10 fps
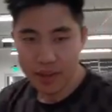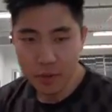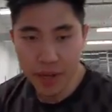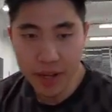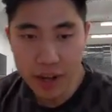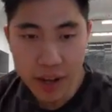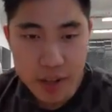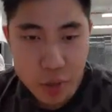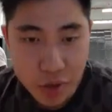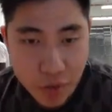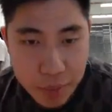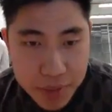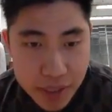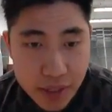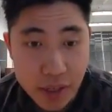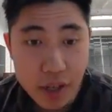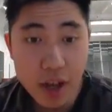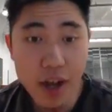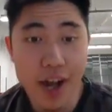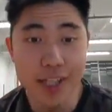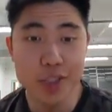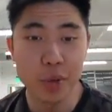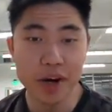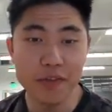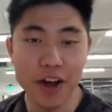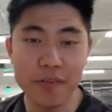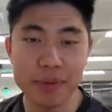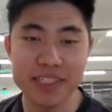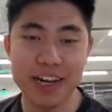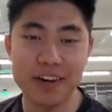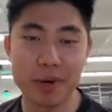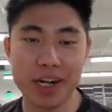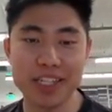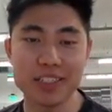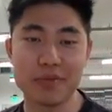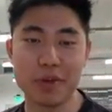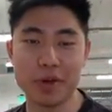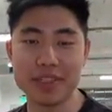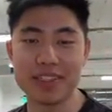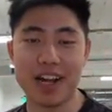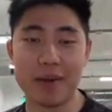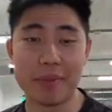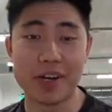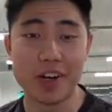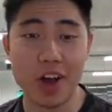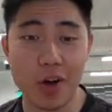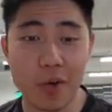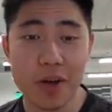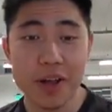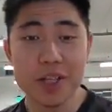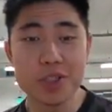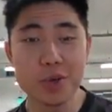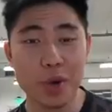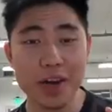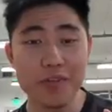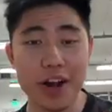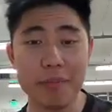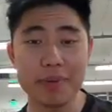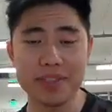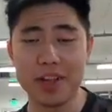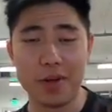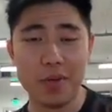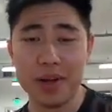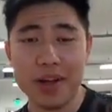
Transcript: Wait, uh, 25%. Uh, 25% of Marques's viewers? Um, no. 25%, no.